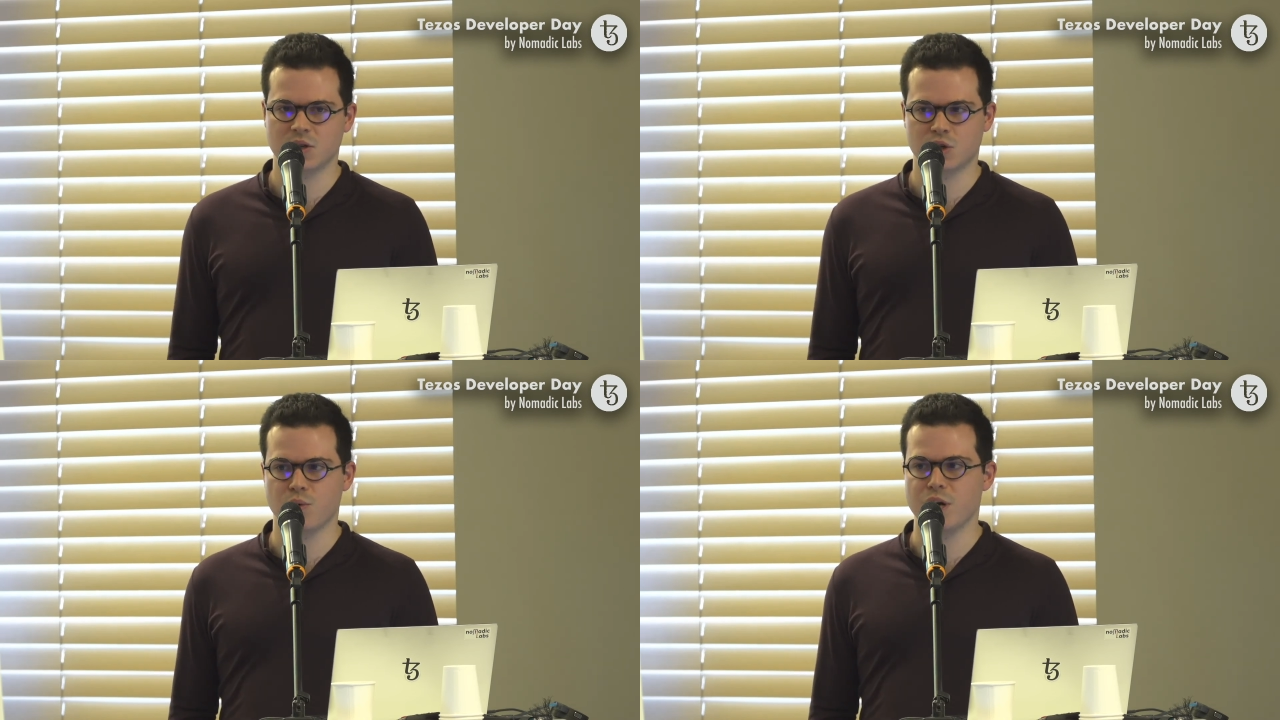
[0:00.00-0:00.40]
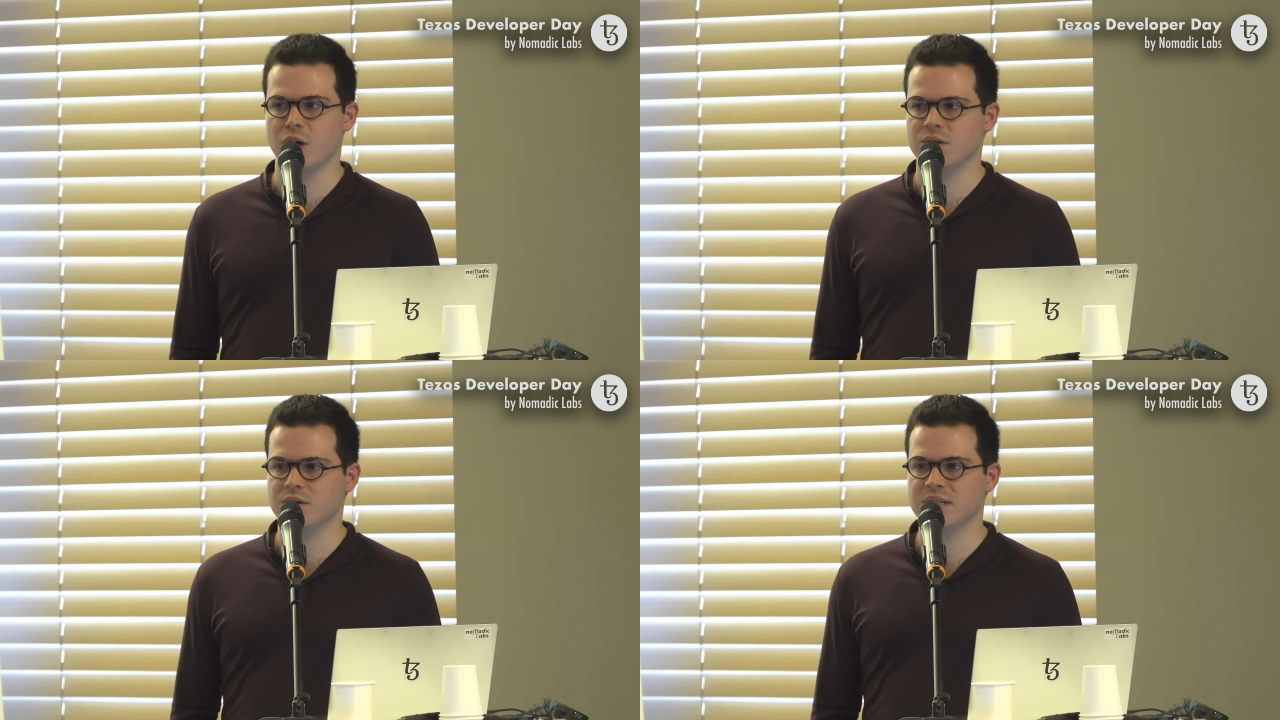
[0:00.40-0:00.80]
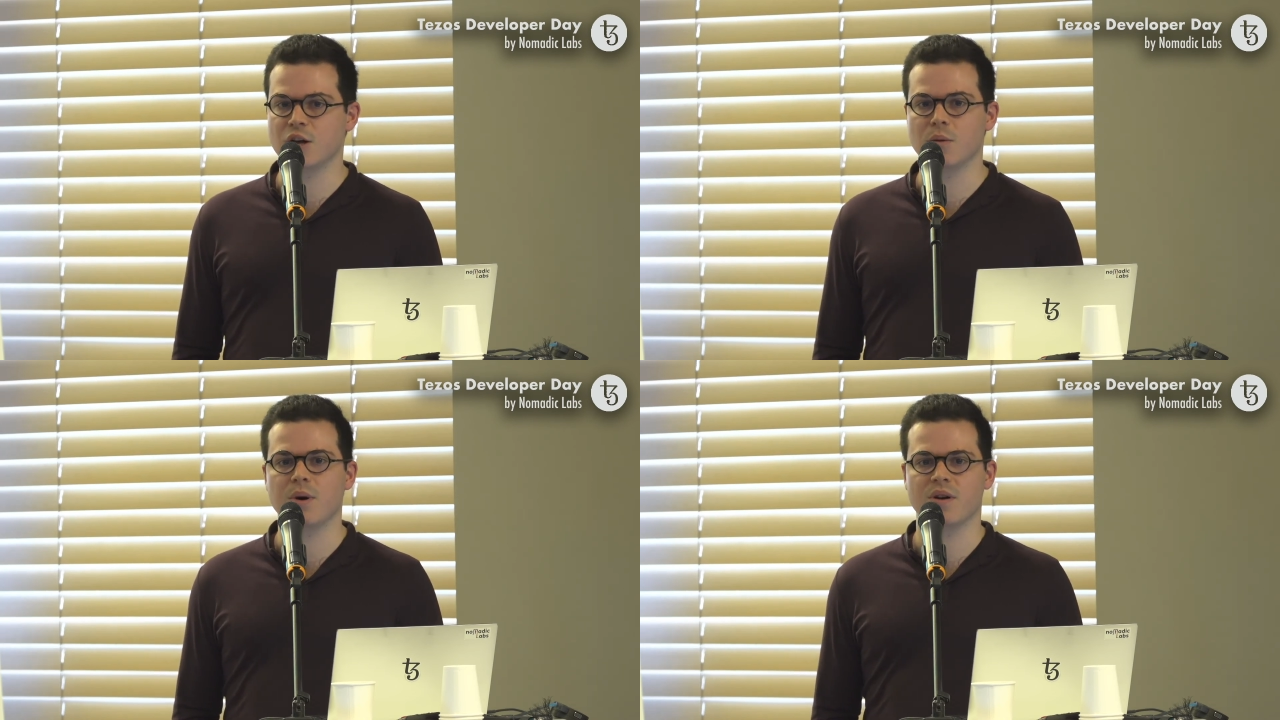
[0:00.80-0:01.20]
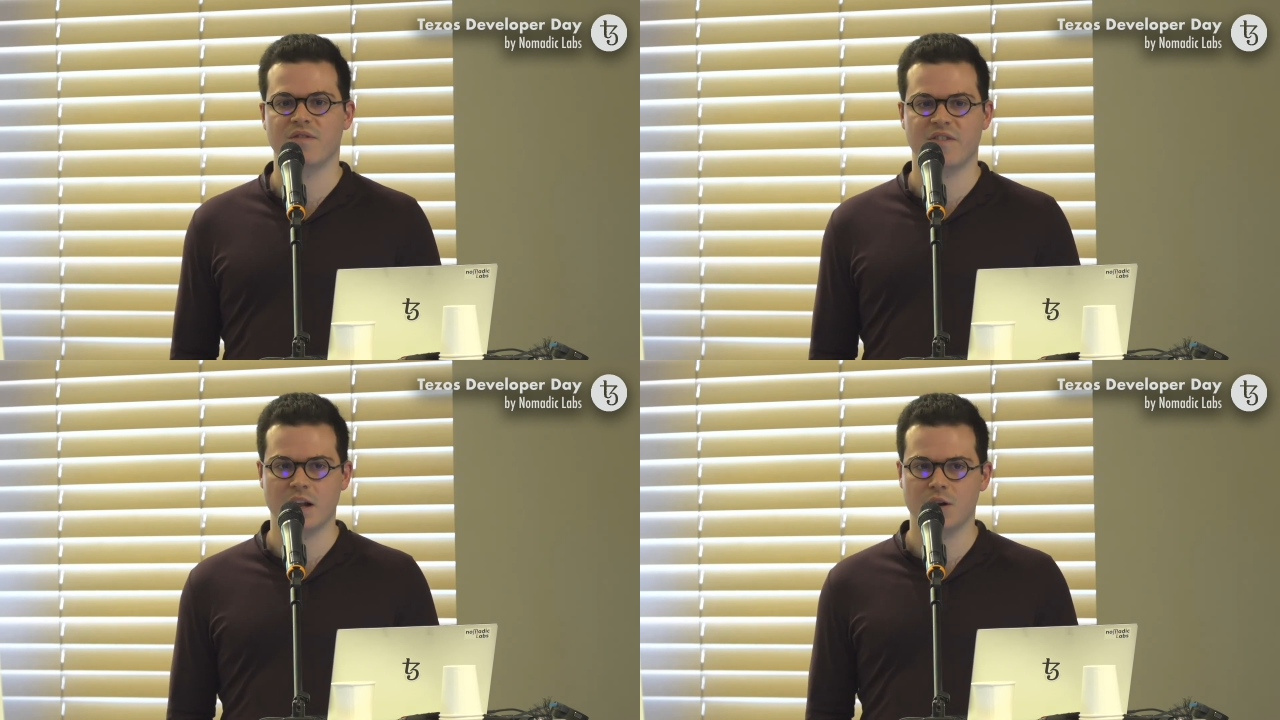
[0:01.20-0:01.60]
so we're not the single point of
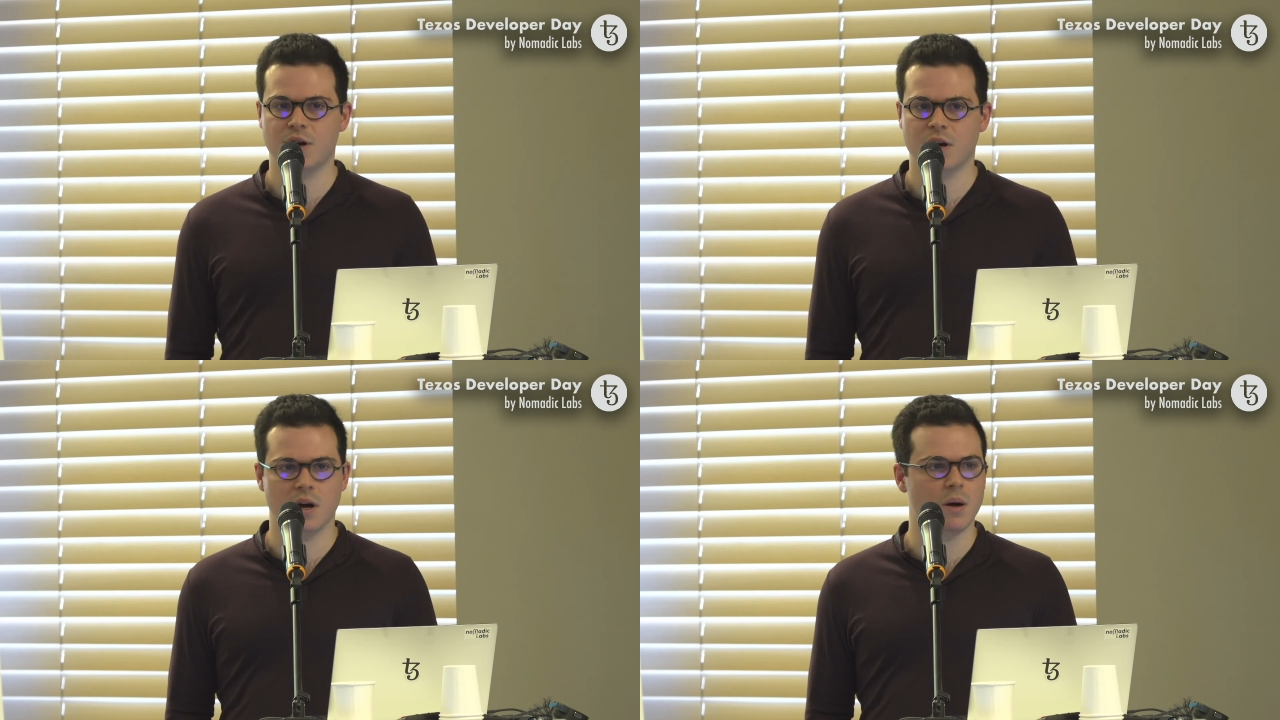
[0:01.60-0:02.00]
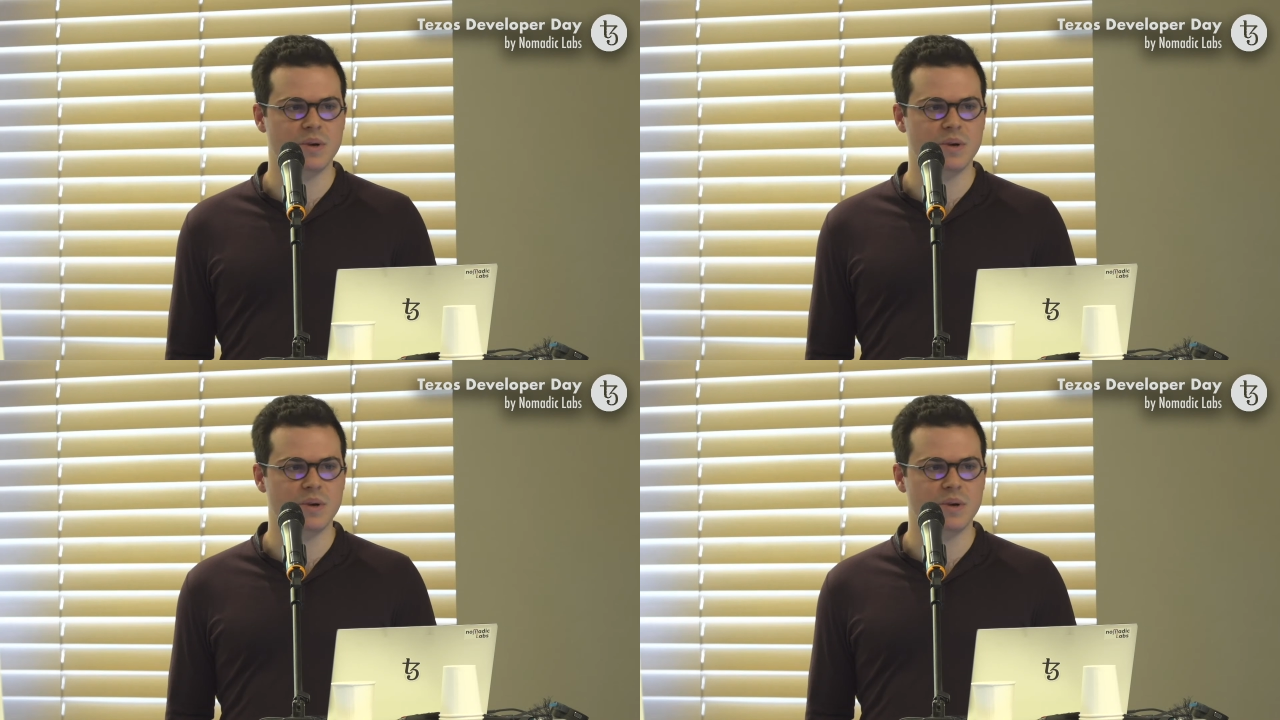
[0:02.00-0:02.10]
failure uh,